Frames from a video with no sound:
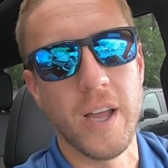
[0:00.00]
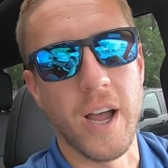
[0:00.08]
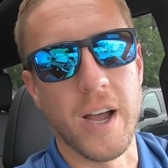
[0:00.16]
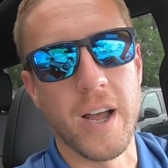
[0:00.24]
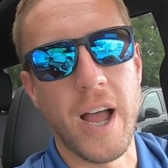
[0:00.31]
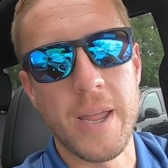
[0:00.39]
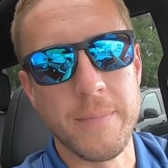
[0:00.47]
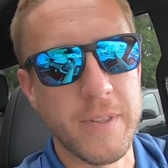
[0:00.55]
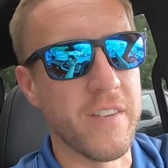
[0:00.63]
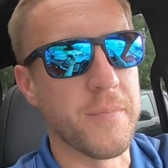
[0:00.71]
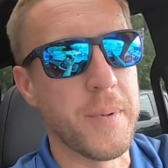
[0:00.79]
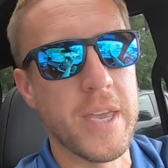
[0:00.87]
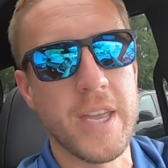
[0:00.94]
Uh, I am
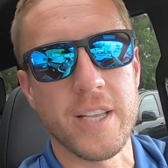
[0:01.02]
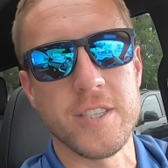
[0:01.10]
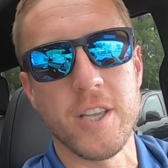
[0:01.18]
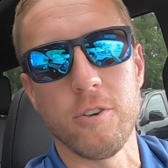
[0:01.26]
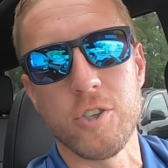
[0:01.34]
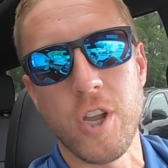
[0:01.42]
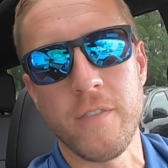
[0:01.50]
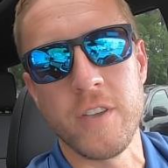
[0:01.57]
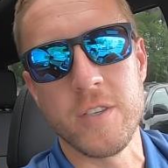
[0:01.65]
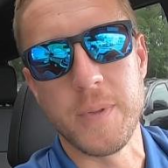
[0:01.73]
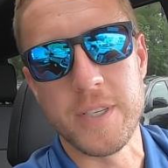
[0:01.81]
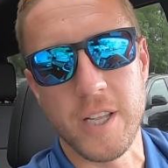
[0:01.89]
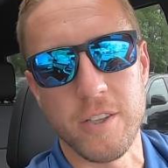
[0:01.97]
Dave B. I sell
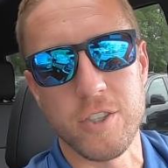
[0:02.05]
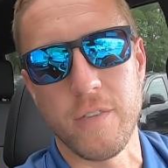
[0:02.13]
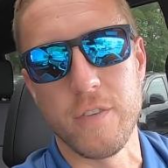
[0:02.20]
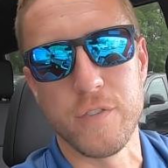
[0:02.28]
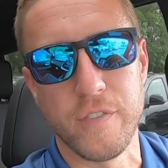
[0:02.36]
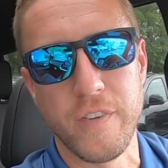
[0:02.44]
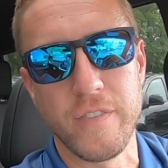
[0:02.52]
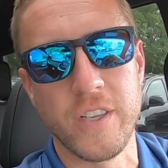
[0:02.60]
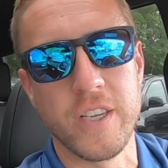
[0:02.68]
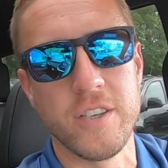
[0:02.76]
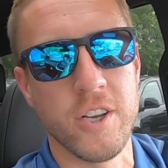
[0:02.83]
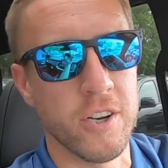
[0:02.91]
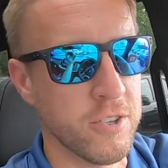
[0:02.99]
Chevys, been selling Chevys for
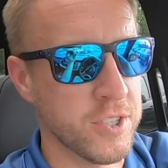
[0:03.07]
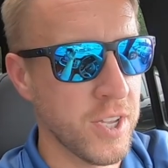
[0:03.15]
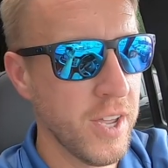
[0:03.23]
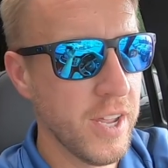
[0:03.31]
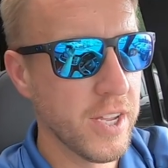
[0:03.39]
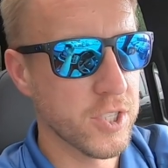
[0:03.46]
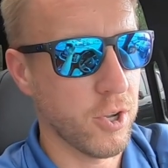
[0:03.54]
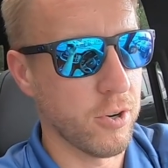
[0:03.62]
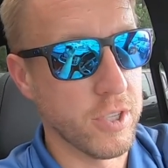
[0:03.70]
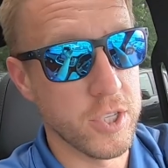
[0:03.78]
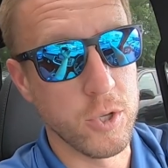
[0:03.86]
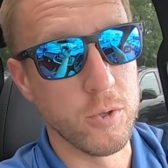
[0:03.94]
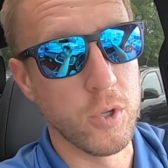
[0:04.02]
15 years. Started
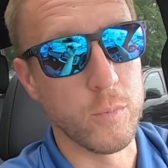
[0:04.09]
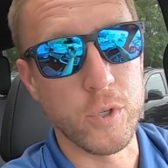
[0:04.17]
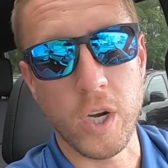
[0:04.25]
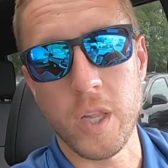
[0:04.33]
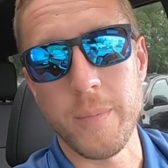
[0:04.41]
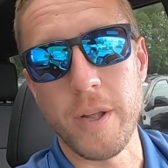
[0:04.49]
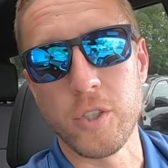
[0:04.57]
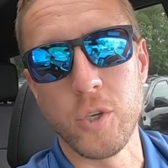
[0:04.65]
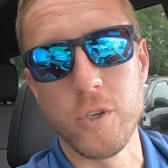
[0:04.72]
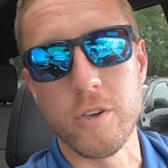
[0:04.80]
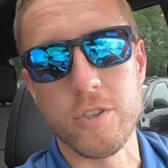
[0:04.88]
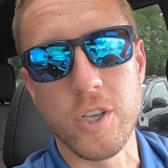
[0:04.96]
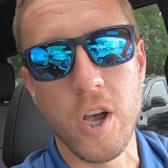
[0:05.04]
this YouTube channel about two
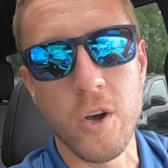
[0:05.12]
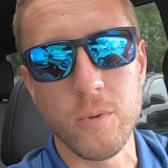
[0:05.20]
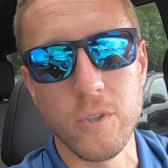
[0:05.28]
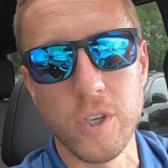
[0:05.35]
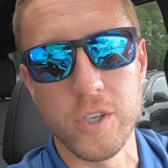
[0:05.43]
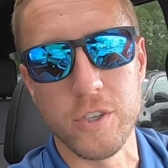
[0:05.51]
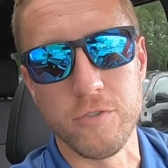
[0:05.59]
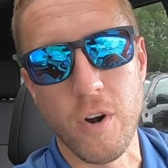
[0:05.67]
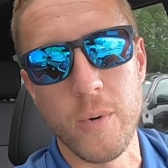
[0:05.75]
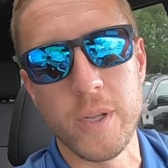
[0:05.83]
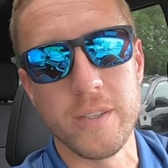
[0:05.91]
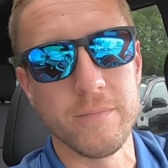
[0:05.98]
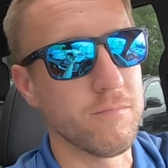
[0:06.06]
years ago, looking to grow
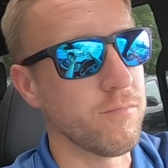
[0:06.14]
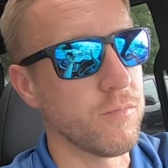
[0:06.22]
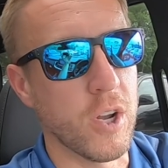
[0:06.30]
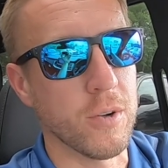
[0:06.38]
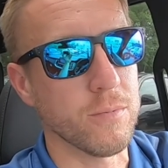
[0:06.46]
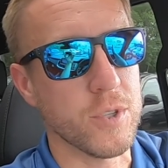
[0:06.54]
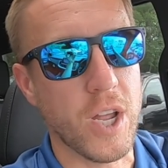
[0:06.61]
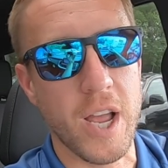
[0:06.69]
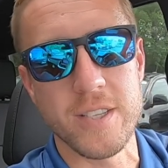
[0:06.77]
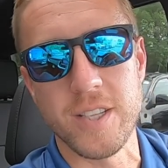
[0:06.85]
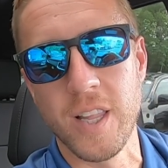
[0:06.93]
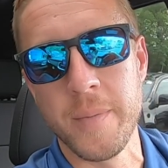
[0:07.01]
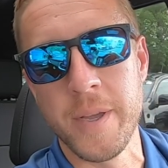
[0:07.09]
it you know,
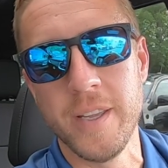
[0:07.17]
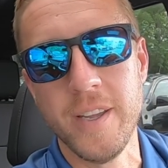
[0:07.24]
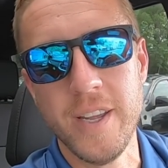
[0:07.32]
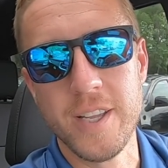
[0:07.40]
sky's the limit.